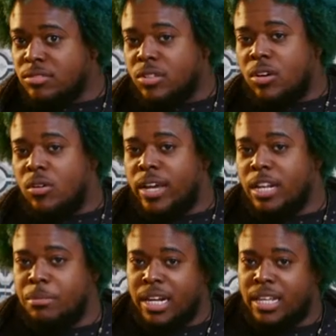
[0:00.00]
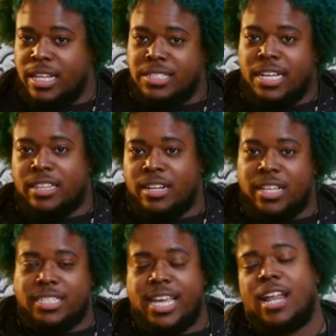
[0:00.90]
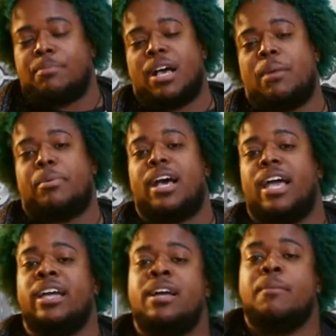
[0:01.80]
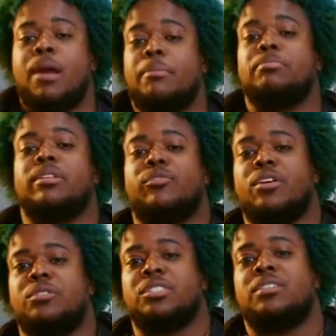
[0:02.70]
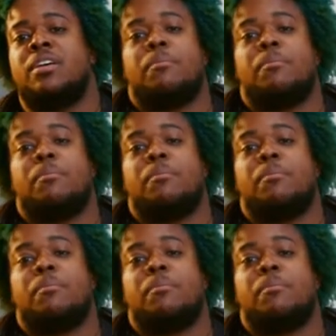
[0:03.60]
So anybody that's out there that's had a pot pie, probably frozen,